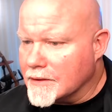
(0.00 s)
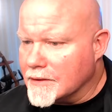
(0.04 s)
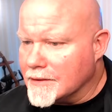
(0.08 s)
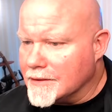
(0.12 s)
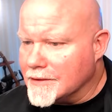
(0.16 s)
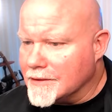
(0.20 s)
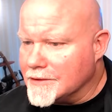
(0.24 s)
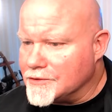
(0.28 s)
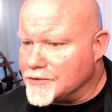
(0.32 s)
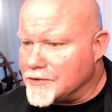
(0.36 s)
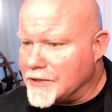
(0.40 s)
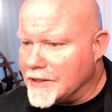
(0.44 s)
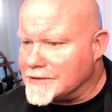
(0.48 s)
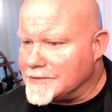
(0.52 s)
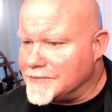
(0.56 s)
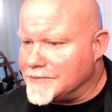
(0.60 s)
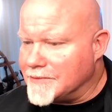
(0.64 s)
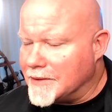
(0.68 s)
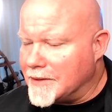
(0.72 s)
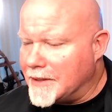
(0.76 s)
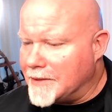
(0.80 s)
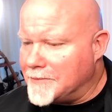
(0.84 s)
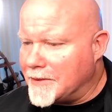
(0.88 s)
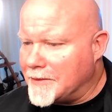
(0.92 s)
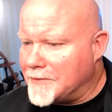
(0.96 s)
Tracy,
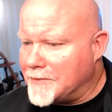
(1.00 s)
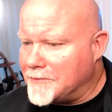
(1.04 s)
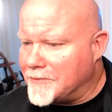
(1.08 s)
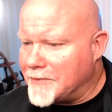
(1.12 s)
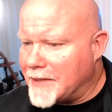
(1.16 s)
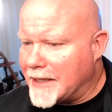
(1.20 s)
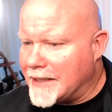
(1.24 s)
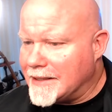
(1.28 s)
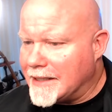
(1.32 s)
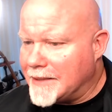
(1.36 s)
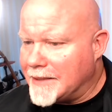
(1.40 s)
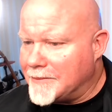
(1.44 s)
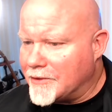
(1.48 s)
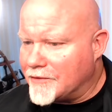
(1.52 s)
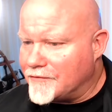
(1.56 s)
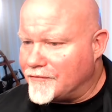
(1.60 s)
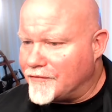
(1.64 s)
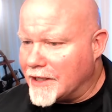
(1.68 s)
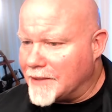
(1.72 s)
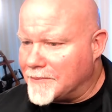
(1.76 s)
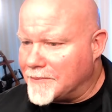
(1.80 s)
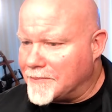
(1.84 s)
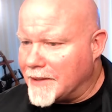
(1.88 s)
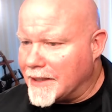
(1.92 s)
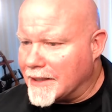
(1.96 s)
I'm my maiden name on
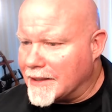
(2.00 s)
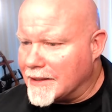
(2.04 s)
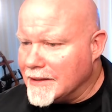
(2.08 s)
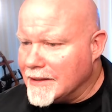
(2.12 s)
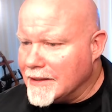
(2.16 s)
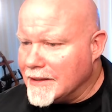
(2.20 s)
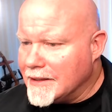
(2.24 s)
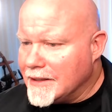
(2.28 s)
FakeBig.